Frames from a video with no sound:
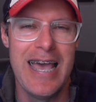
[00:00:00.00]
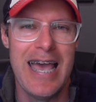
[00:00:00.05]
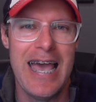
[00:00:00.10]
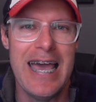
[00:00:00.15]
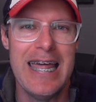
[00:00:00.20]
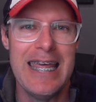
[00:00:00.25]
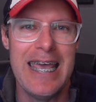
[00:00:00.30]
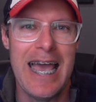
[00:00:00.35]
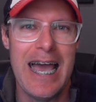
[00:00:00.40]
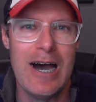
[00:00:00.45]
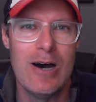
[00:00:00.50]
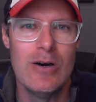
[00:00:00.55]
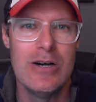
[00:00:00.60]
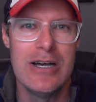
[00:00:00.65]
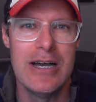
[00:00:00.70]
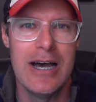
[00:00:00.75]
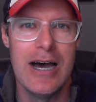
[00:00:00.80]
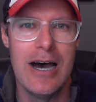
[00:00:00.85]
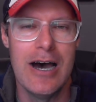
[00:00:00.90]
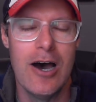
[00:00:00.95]
Anyhow,
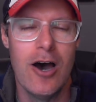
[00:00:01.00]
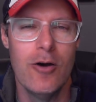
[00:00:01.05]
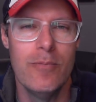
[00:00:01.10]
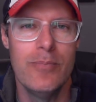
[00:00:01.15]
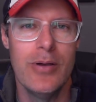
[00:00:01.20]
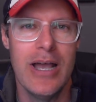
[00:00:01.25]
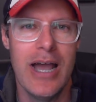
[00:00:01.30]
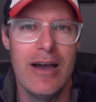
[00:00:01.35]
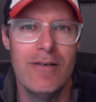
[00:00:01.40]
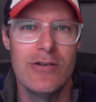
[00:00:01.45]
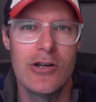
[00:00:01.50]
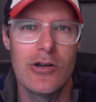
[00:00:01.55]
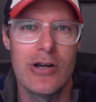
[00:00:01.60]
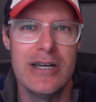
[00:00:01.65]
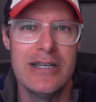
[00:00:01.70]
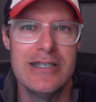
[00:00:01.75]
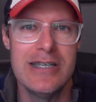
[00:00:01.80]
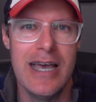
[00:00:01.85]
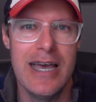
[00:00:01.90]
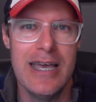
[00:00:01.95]
uh, hope you're having a
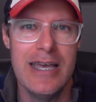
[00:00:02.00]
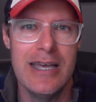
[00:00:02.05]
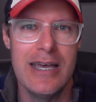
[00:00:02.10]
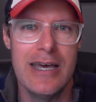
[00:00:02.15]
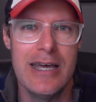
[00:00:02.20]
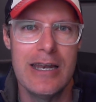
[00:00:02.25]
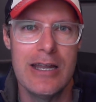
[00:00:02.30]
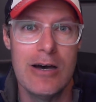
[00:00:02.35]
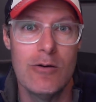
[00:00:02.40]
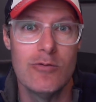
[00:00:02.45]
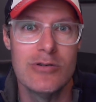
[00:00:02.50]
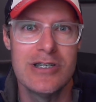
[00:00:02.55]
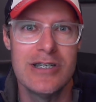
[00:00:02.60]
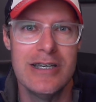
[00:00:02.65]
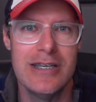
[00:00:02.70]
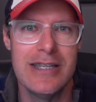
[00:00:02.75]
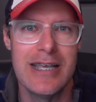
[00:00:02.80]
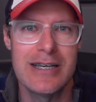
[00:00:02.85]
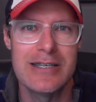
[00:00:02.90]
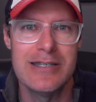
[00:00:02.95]
great day, and uh, we'll
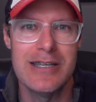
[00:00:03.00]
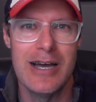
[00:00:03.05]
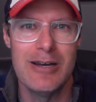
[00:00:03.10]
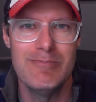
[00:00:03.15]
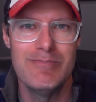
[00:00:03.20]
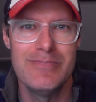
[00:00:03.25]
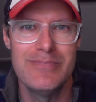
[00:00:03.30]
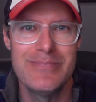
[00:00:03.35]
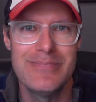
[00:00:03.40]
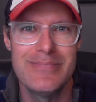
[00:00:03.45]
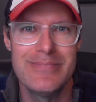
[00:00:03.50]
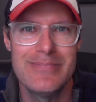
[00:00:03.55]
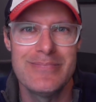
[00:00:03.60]
see you next time.